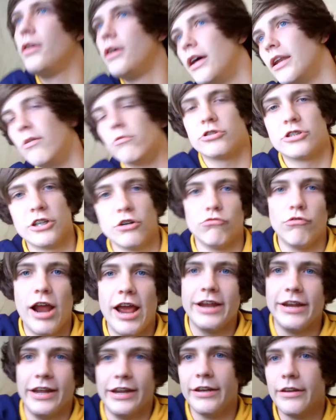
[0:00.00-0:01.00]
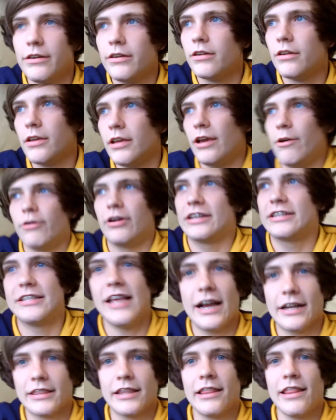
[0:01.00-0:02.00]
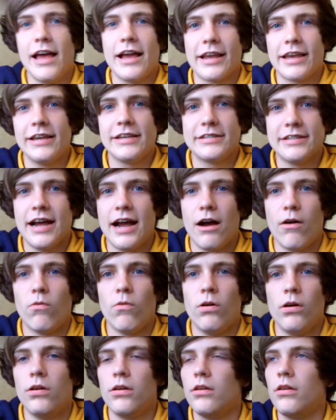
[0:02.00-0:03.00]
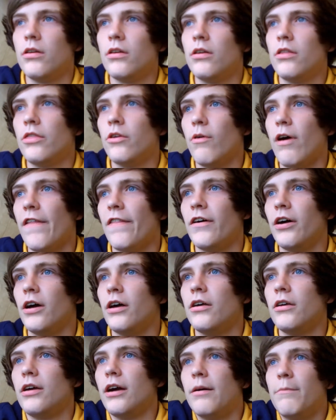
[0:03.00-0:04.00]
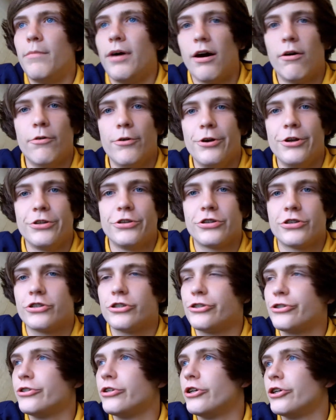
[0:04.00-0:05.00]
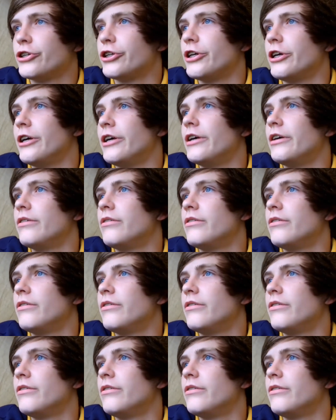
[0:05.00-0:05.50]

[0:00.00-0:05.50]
and it was still raining. It were exactly like it is now, the weather, but I were in just a, a shirt.